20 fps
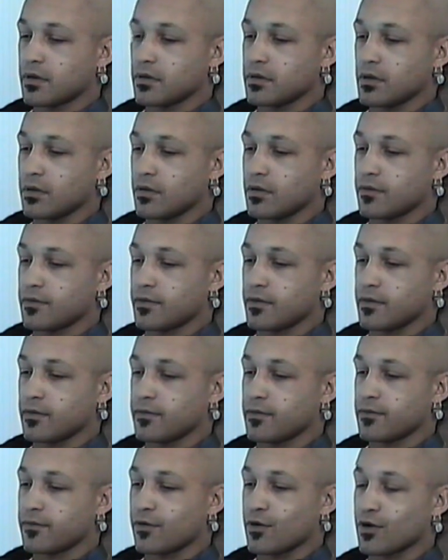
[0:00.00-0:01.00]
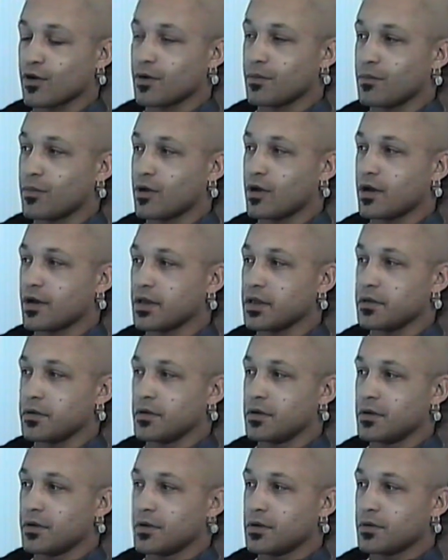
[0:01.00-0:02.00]
if a foreign body
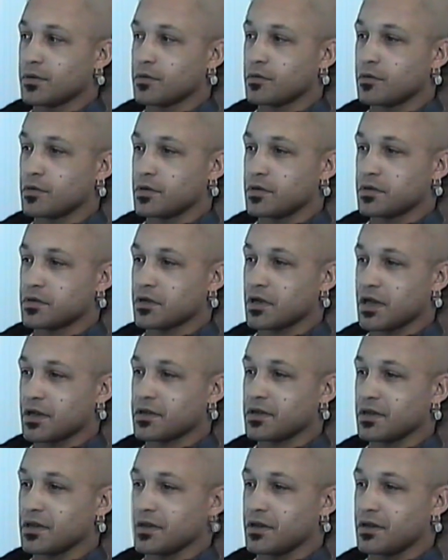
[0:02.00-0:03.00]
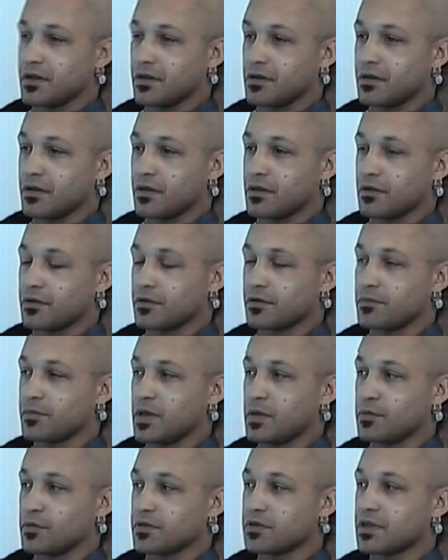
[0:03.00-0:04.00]
was hunting in another
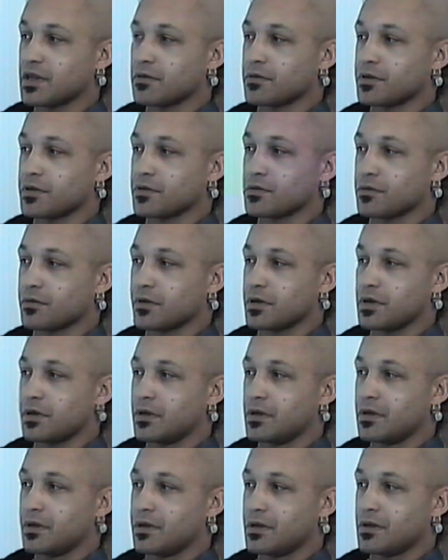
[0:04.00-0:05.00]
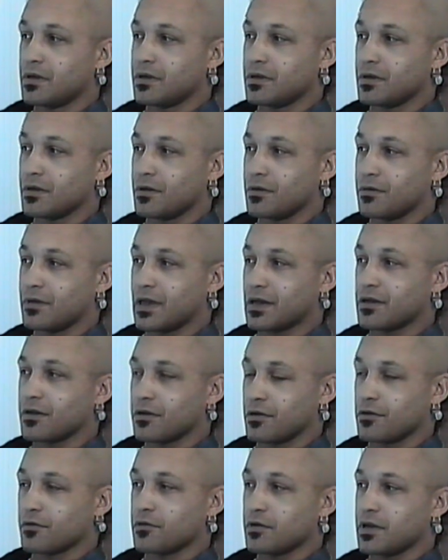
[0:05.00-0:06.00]
people's territory, that could
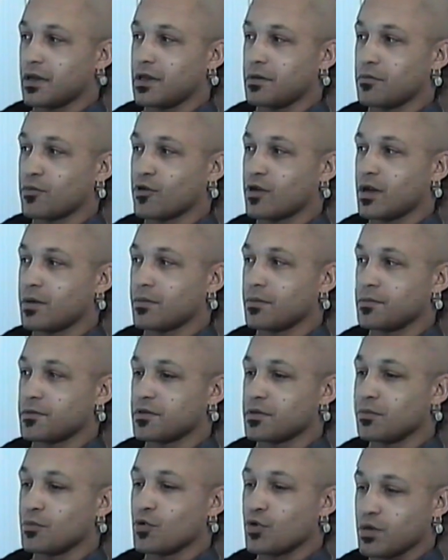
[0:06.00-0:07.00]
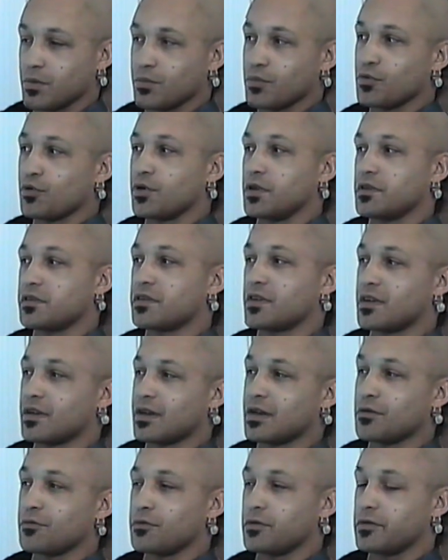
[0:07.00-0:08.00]
create problems. And Morton points that
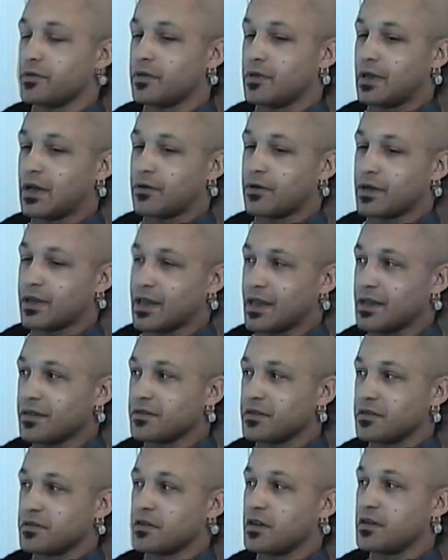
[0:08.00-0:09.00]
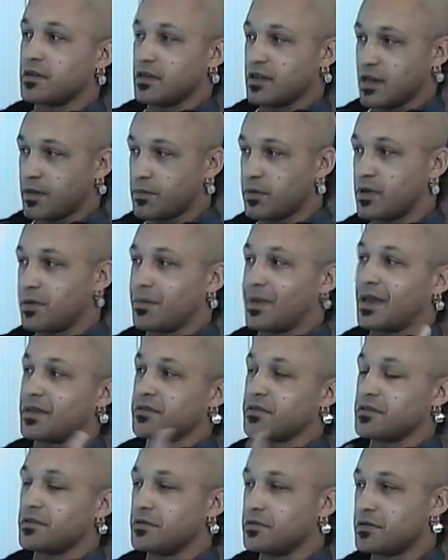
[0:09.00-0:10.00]
out with the Narragansetts hunting up in the
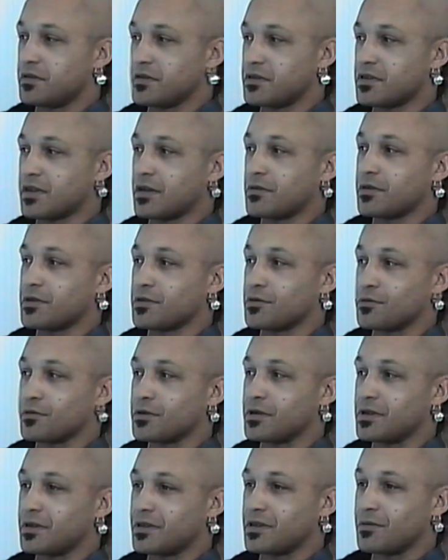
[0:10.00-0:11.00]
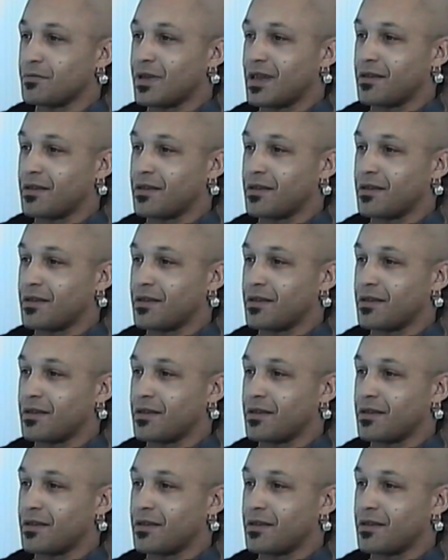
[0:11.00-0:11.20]
Massachusetts territory. Yet